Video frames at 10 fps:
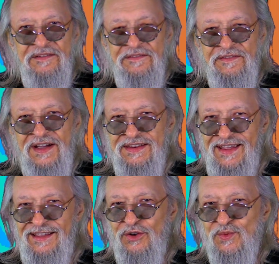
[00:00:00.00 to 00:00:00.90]

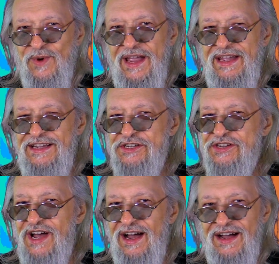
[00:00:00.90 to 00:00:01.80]
Fighting
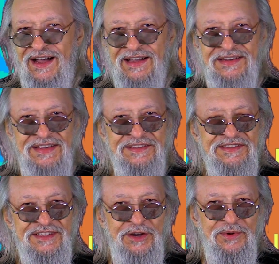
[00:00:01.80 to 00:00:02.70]
raged on in
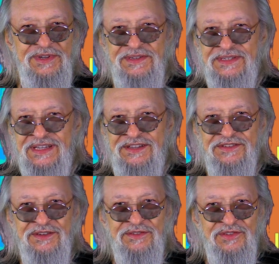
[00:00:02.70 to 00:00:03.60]
Syria's
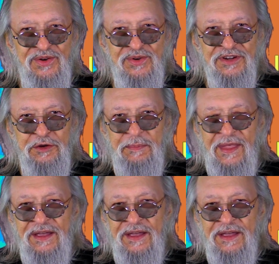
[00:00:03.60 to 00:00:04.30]
eastern Ghouta,